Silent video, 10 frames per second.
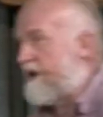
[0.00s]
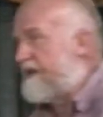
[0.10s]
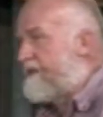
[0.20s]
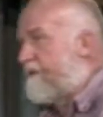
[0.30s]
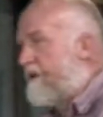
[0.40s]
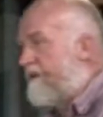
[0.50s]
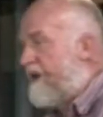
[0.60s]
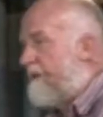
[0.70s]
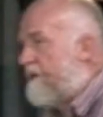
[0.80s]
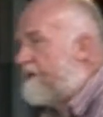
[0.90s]
us in the book of
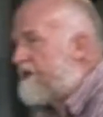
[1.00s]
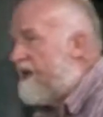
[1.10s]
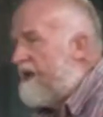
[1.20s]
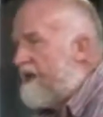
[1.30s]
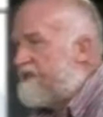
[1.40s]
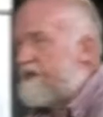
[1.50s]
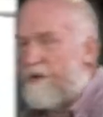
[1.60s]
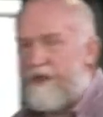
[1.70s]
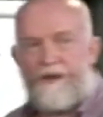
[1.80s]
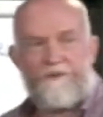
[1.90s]
Hebrews, is that
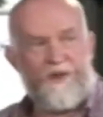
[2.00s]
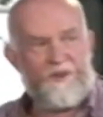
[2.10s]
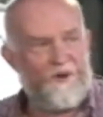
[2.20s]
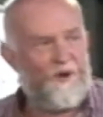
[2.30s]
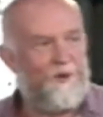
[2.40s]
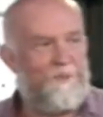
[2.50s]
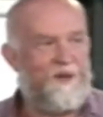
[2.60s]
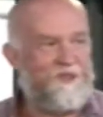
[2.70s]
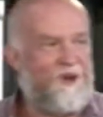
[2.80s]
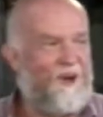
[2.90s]
without faith, you're not going to
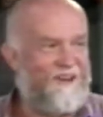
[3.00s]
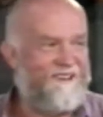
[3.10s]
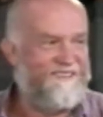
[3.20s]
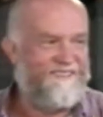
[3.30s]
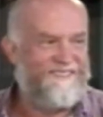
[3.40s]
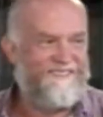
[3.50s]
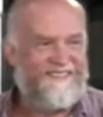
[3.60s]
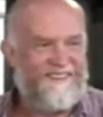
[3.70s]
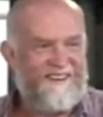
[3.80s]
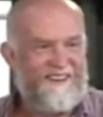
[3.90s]
please God.
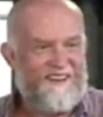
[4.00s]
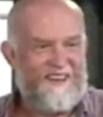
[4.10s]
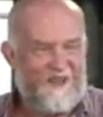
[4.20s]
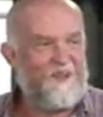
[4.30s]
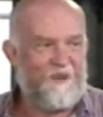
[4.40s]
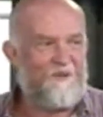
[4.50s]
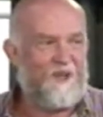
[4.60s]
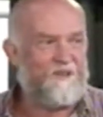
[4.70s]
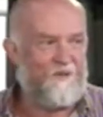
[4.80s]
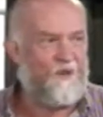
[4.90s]
That's the
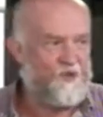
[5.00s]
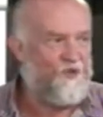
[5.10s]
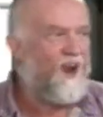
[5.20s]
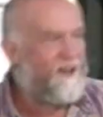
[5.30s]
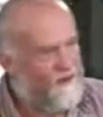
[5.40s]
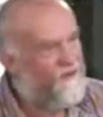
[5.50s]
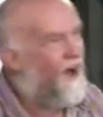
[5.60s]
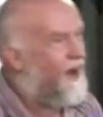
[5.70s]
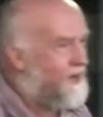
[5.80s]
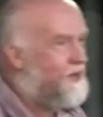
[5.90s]
first
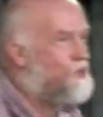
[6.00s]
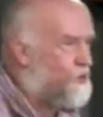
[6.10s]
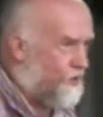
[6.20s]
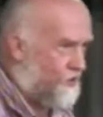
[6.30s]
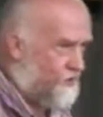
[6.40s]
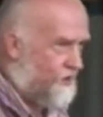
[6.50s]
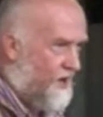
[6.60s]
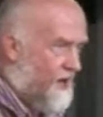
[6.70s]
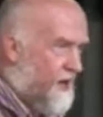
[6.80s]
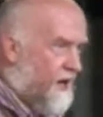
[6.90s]
ratifying truth.
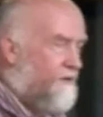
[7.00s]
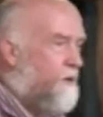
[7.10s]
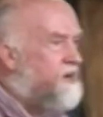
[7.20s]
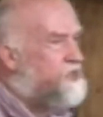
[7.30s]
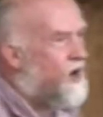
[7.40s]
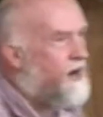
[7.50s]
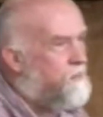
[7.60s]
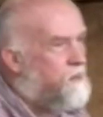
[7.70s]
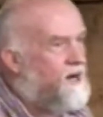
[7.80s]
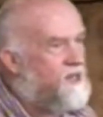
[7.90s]
Everybody's trying to
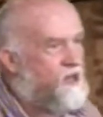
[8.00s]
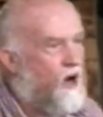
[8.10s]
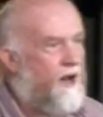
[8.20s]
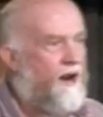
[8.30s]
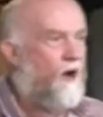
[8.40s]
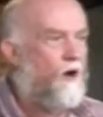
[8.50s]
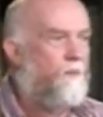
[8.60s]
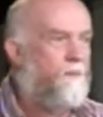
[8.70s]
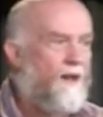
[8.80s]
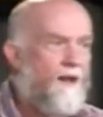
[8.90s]
please God, I hope,
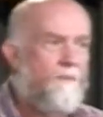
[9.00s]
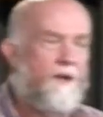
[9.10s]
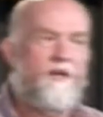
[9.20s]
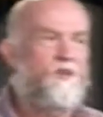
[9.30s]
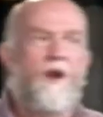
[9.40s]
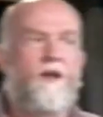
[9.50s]
but they're trying to